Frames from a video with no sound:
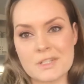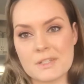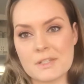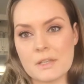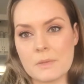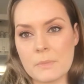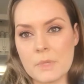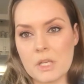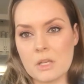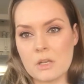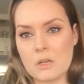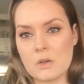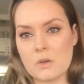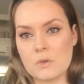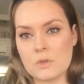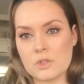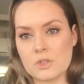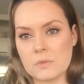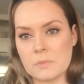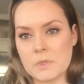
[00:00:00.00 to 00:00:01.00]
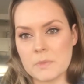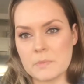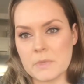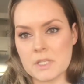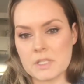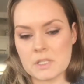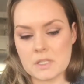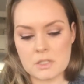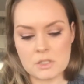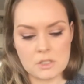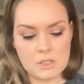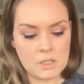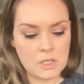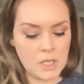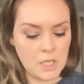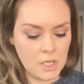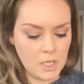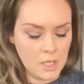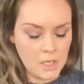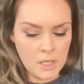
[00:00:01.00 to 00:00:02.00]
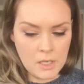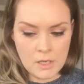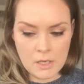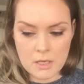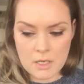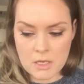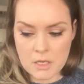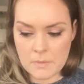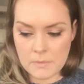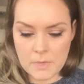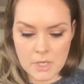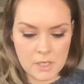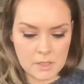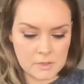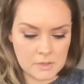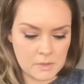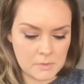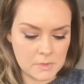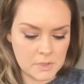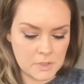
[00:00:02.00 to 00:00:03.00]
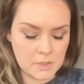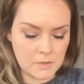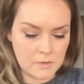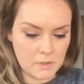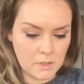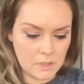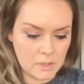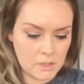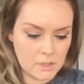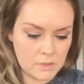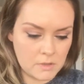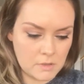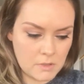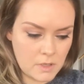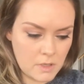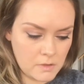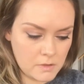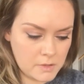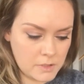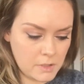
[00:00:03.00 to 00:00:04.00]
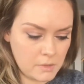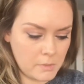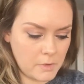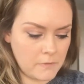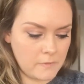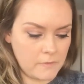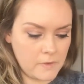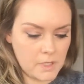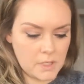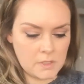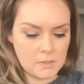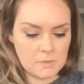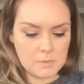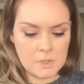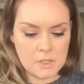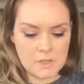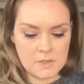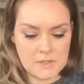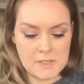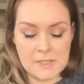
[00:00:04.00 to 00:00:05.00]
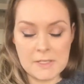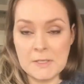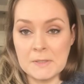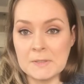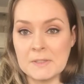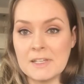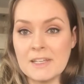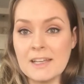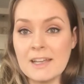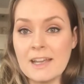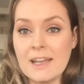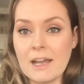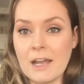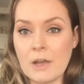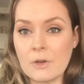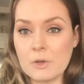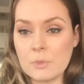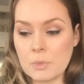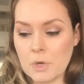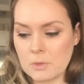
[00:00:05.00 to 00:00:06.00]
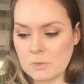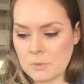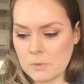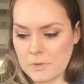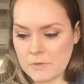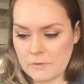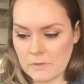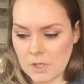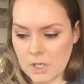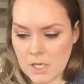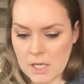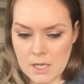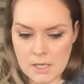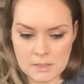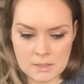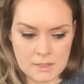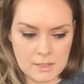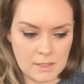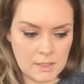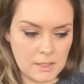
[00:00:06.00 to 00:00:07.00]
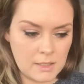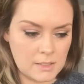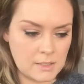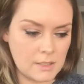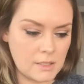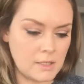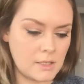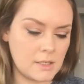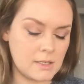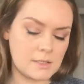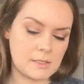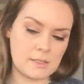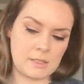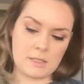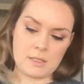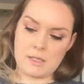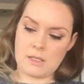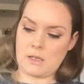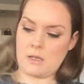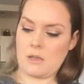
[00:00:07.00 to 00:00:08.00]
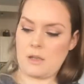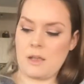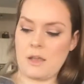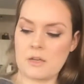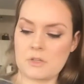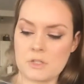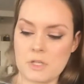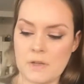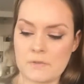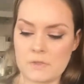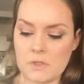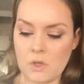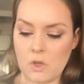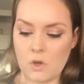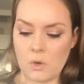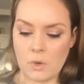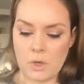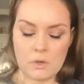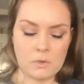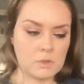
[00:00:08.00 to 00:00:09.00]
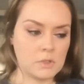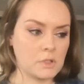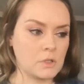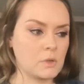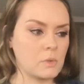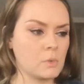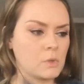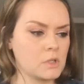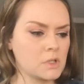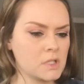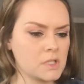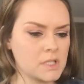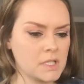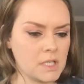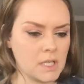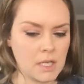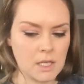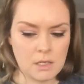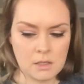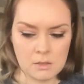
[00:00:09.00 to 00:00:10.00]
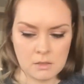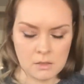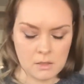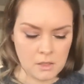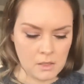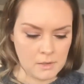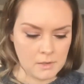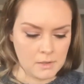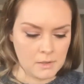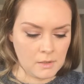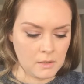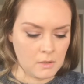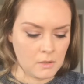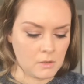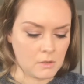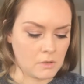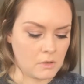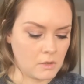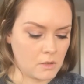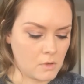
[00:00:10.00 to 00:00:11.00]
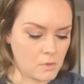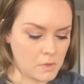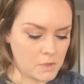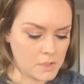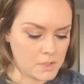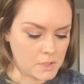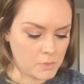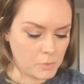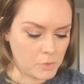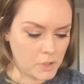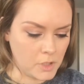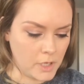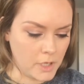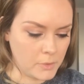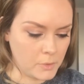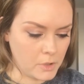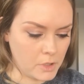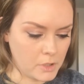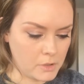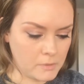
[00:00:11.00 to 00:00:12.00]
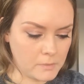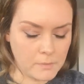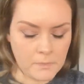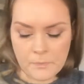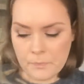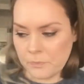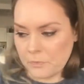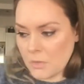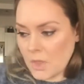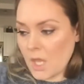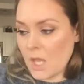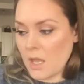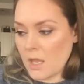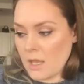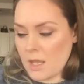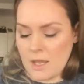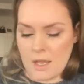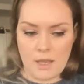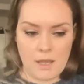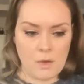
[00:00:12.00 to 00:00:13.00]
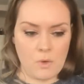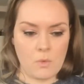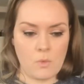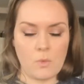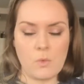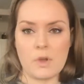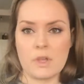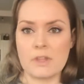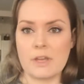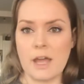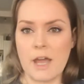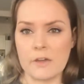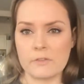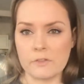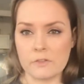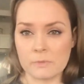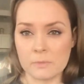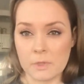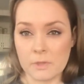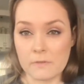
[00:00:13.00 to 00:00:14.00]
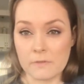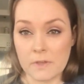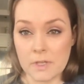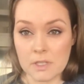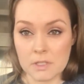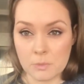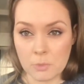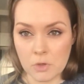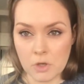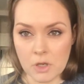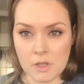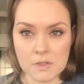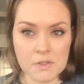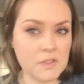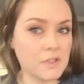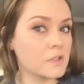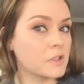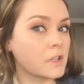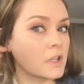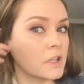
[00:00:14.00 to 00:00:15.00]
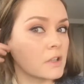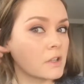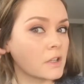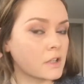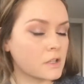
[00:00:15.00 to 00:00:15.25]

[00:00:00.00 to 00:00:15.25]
let me know. Shoot me a message. Actually, I'm gonna do the other side of my face because I will probably forget that I did this, and then I actually have to go out into the world today. Gotta go on a supply run with half of my face bronzed, looking like a